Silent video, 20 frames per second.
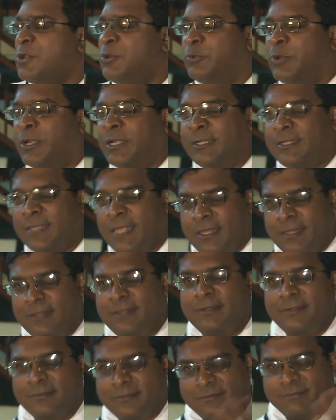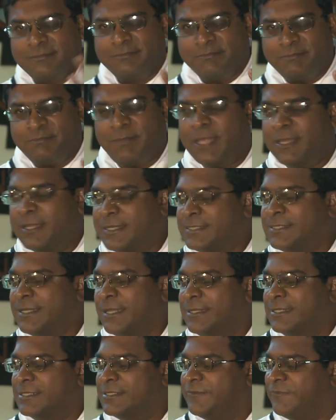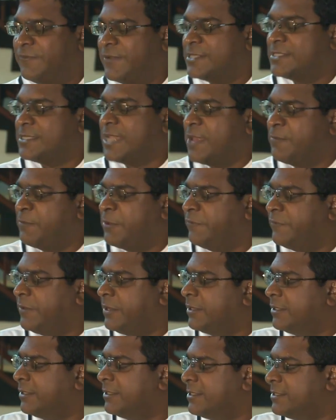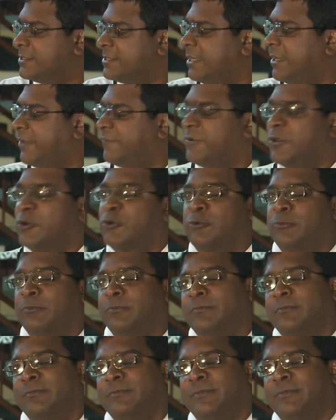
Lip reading: to undertake pilot studies, first time ever she left home.